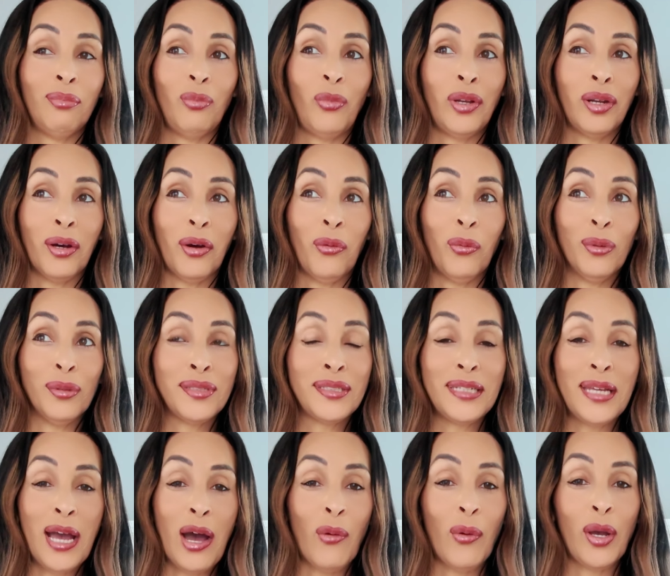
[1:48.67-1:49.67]
you know, we'll
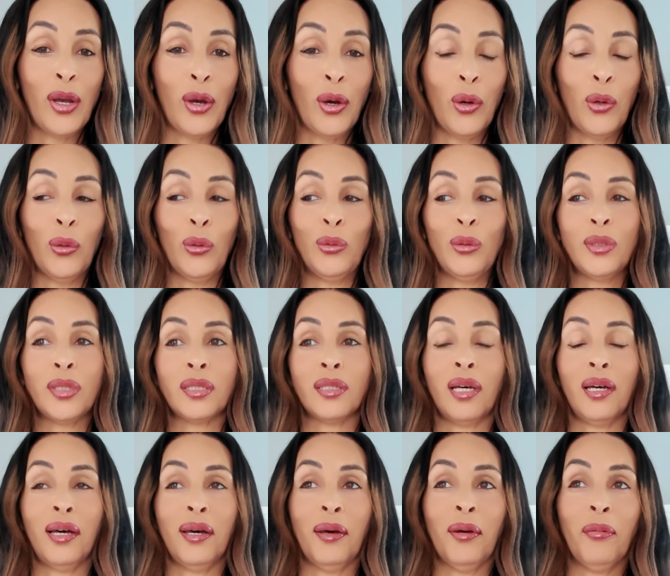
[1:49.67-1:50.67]
see how it goes.
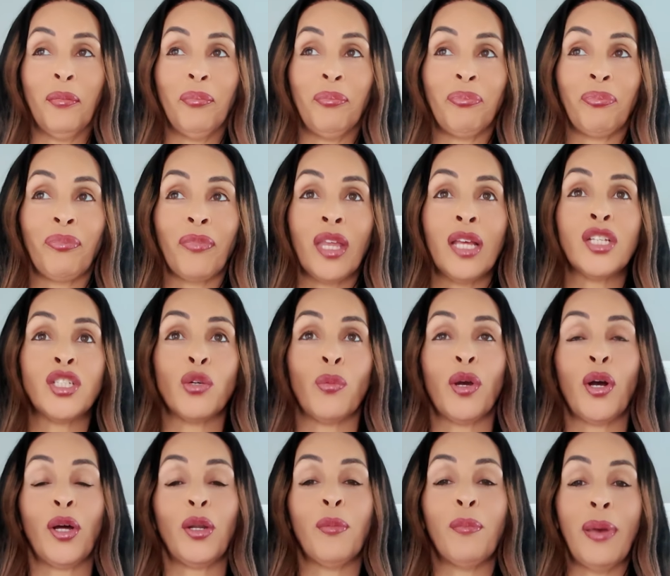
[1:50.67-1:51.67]
So
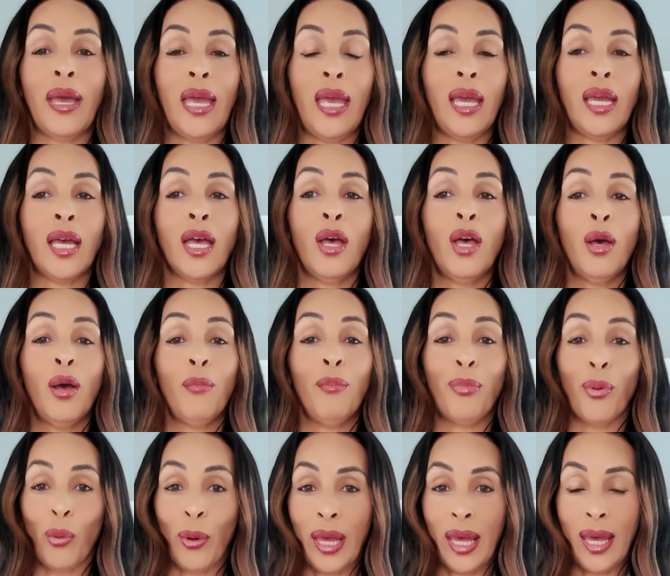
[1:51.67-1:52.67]
we're going to make
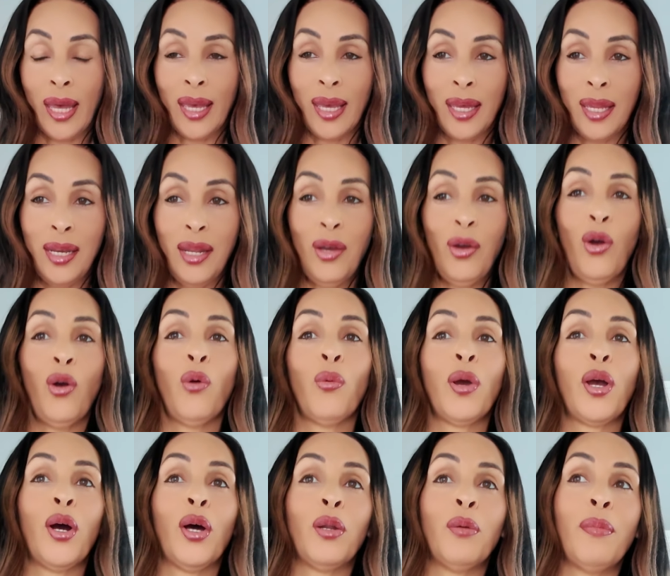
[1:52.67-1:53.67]
bread,
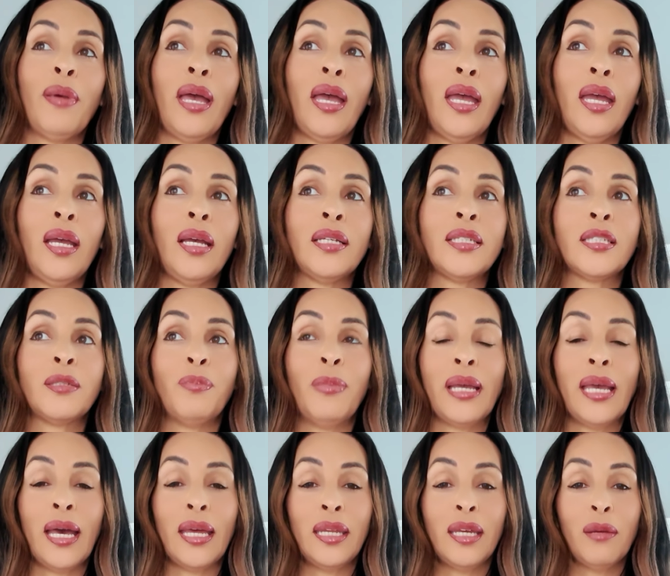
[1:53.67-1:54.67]
we're going to make
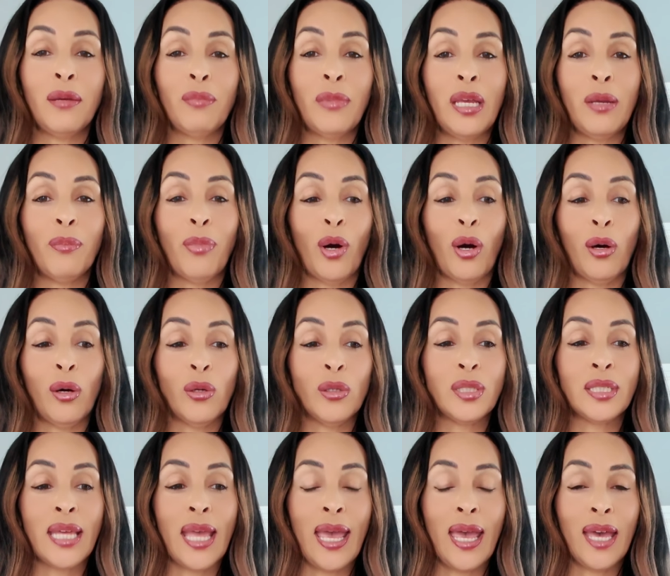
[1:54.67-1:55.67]
spaghetti and
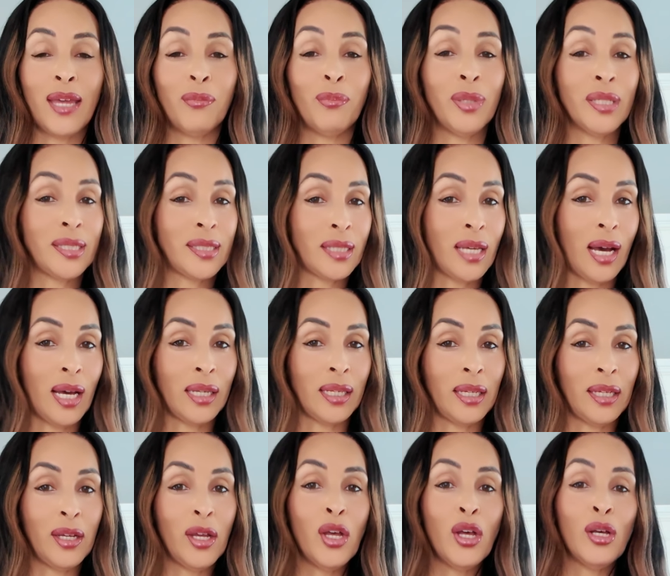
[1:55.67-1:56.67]
meatballs, and
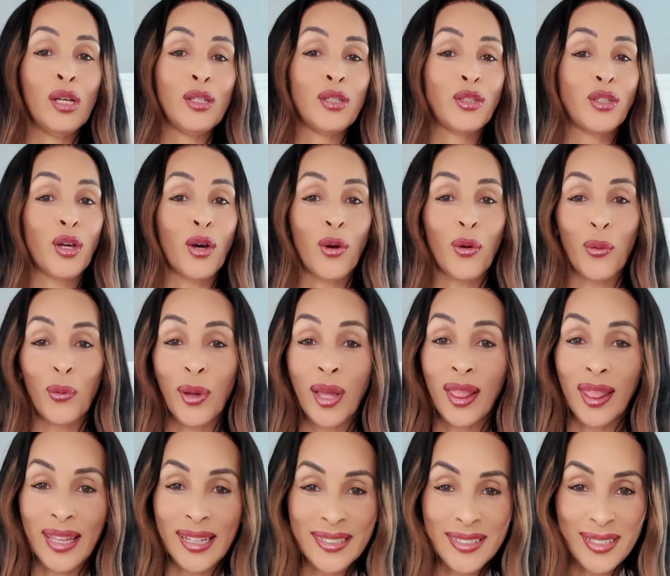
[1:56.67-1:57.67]
biscotti. So
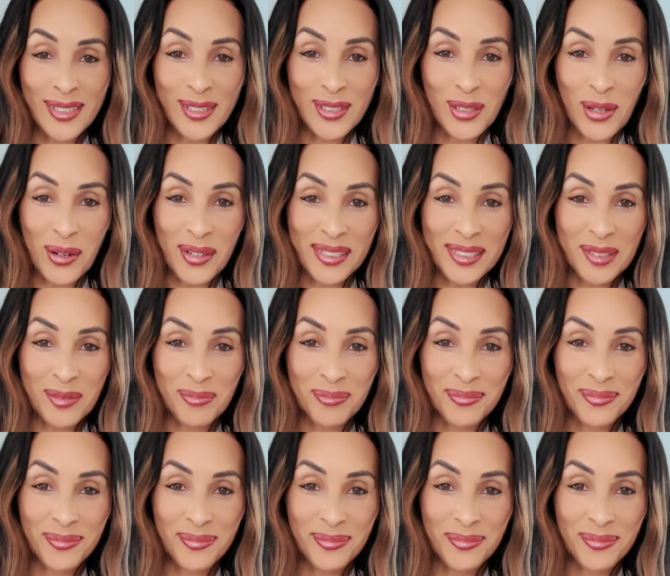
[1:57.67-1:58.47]
let's get started.